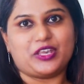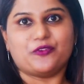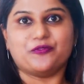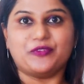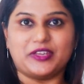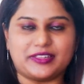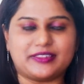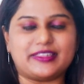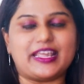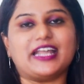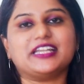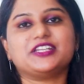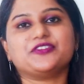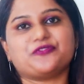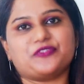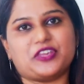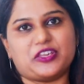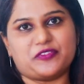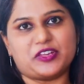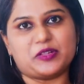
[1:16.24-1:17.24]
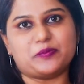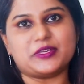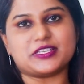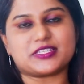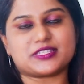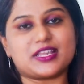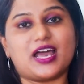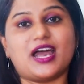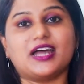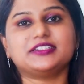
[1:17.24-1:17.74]
With that, we will be
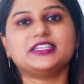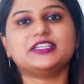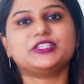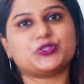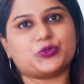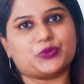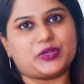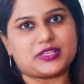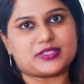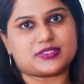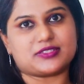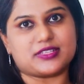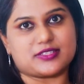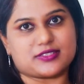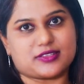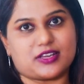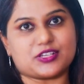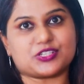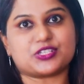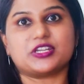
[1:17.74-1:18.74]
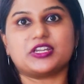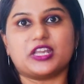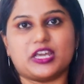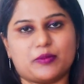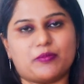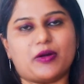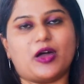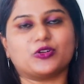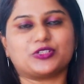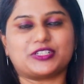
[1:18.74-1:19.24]
starting today's discussion
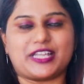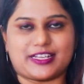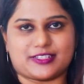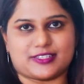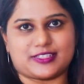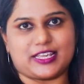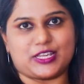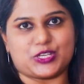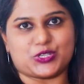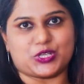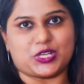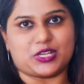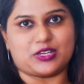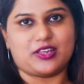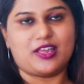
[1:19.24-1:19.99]
about taxation.